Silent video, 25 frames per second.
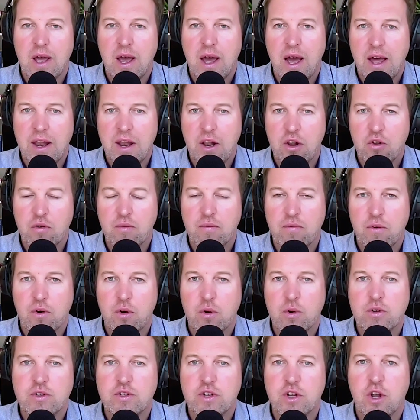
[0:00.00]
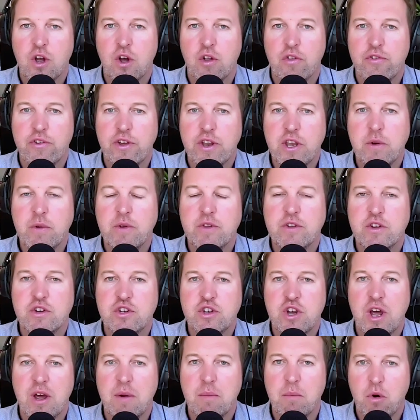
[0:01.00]
and I look forward to continuing to
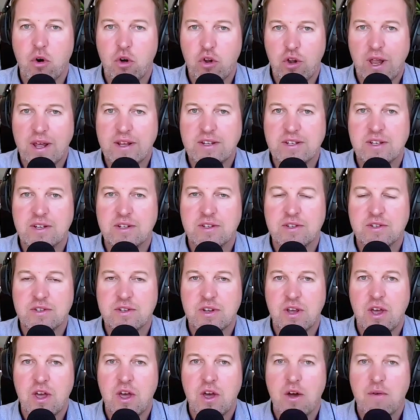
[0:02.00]
share more lessons